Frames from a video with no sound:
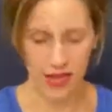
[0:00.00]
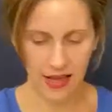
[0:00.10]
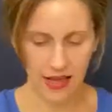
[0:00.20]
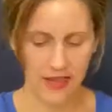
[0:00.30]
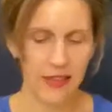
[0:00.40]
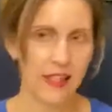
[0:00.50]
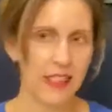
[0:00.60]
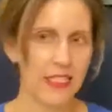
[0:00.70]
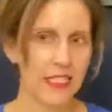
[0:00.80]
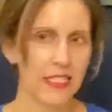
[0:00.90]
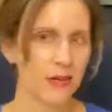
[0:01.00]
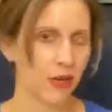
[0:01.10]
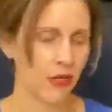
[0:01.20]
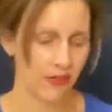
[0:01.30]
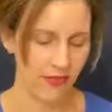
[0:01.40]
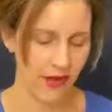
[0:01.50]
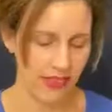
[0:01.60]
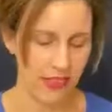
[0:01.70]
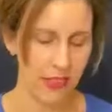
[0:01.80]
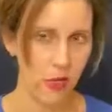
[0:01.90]
And this book, in
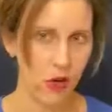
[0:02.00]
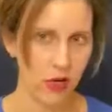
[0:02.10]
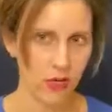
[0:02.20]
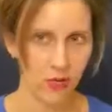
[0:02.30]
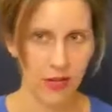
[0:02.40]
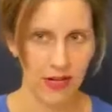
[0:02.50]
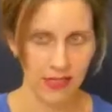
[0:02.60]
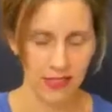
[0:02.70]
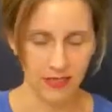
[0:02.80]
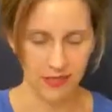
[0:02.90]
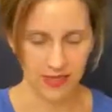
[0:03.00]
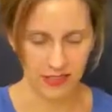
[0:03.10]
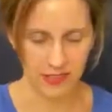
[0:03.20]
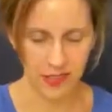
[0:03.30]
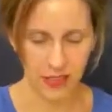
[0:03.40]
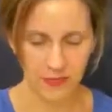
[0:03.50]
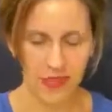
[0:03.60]
fact, has a wonderful positive message.